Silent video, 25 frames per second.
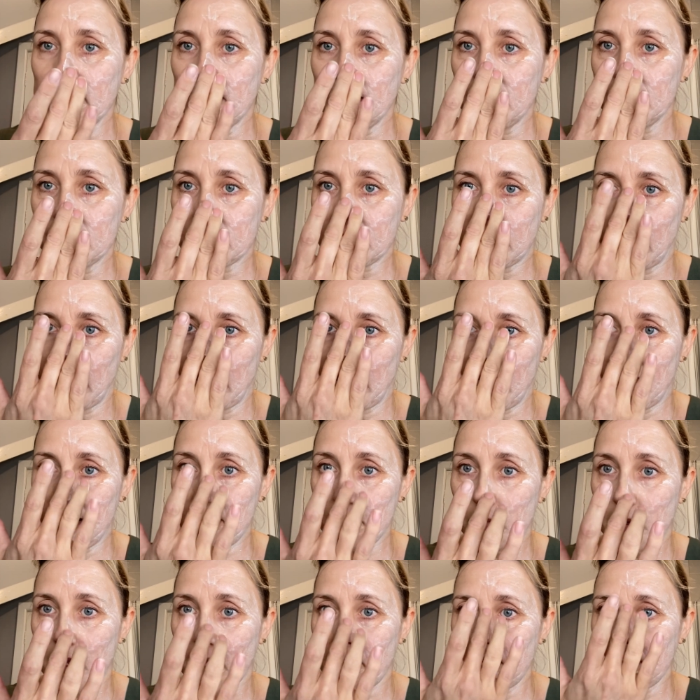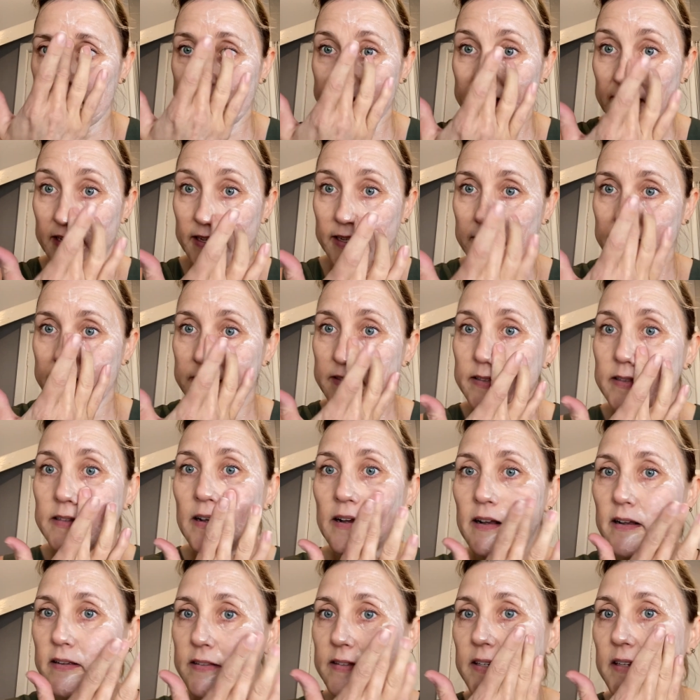it is clay based, that is
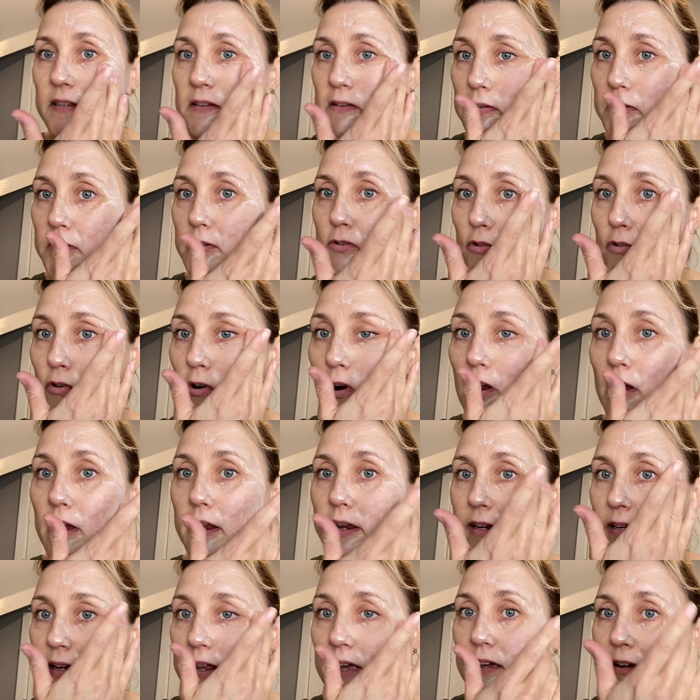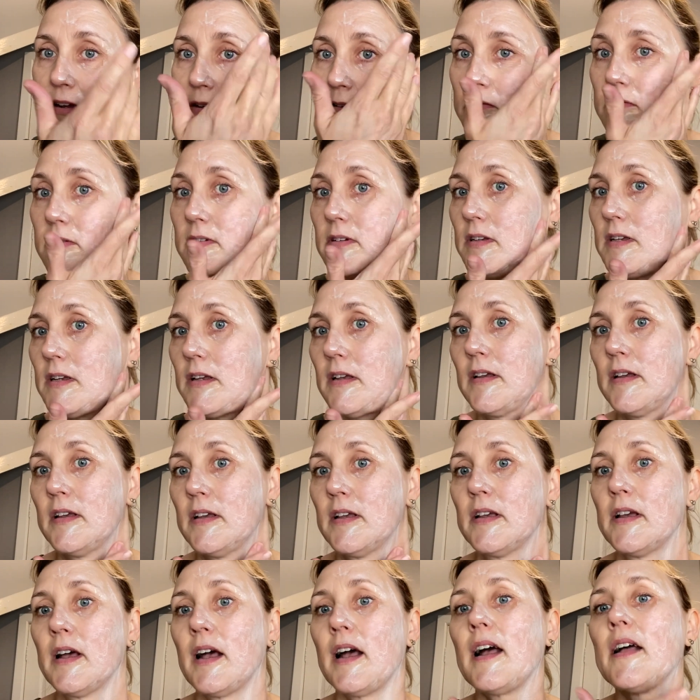starting to dry now,
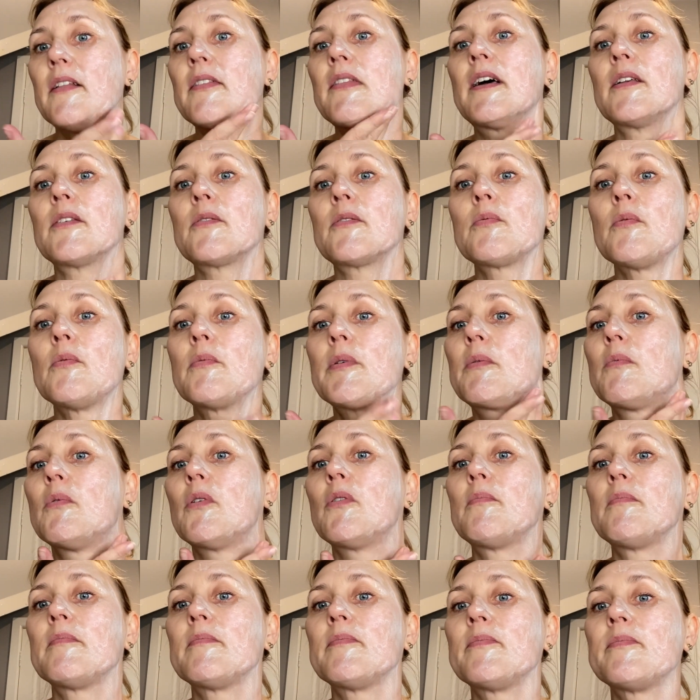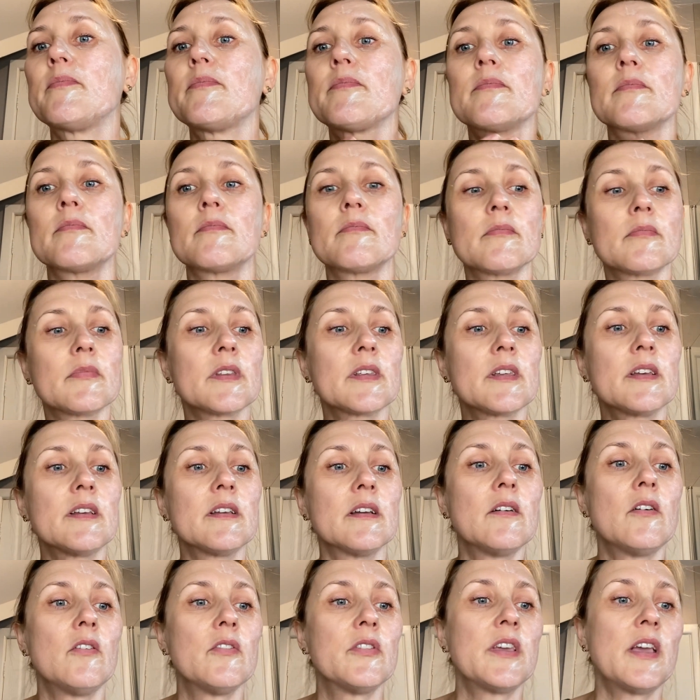and that's what we want.
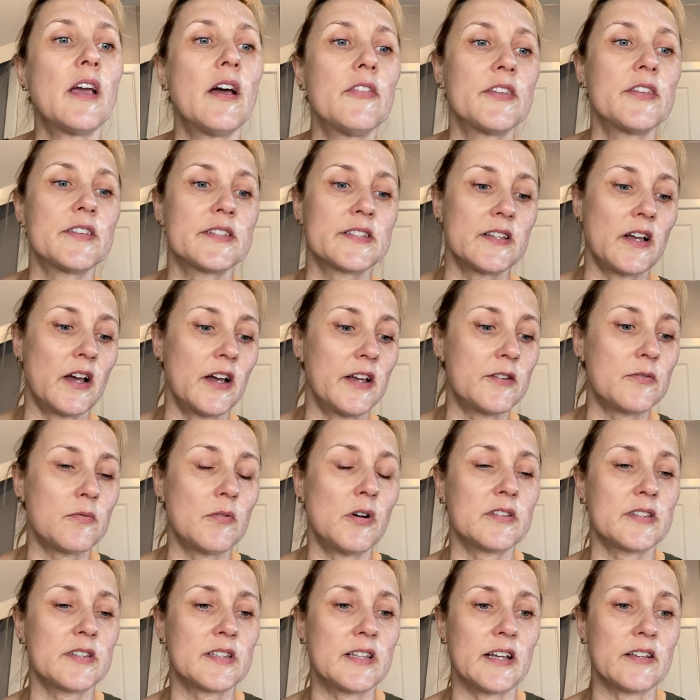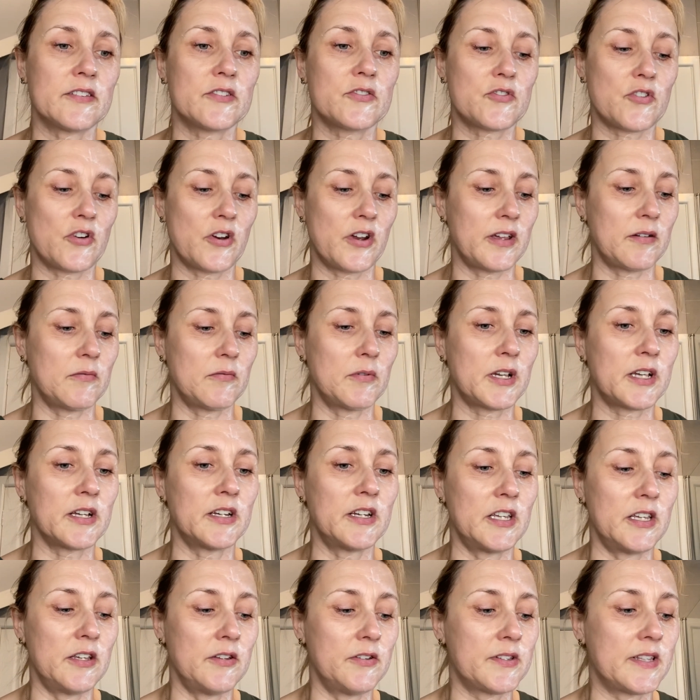On the other side, whilst that's drying, we're
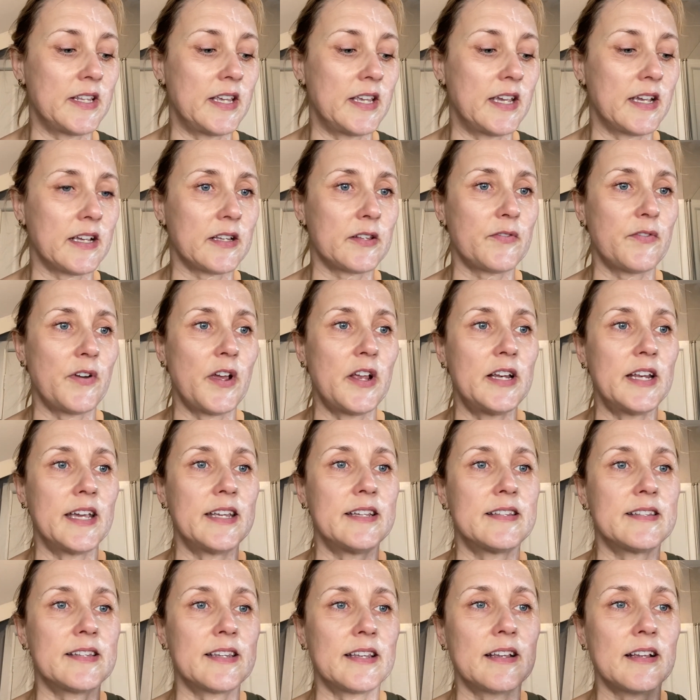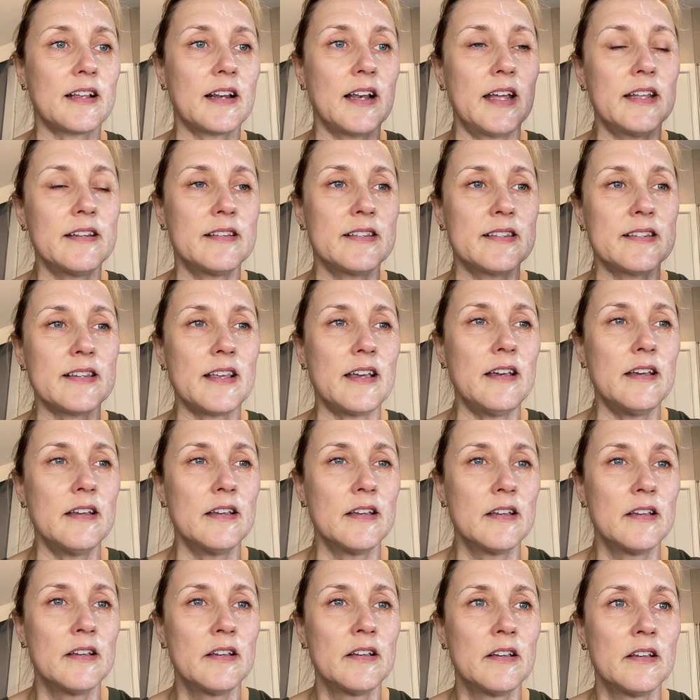gonna use the exfoliating cleanser.
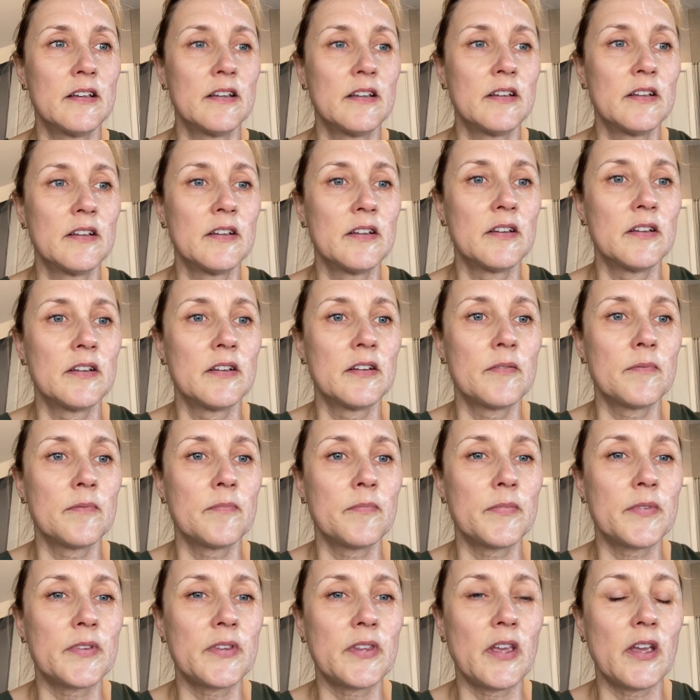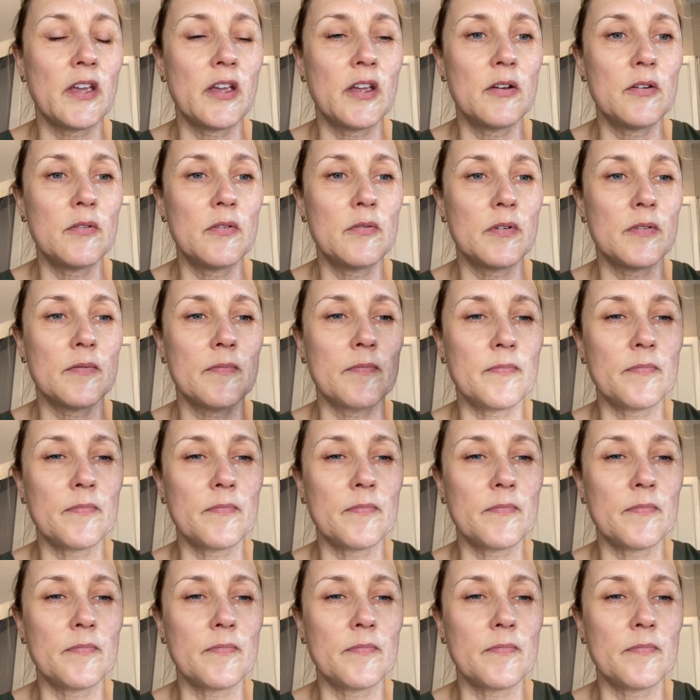So,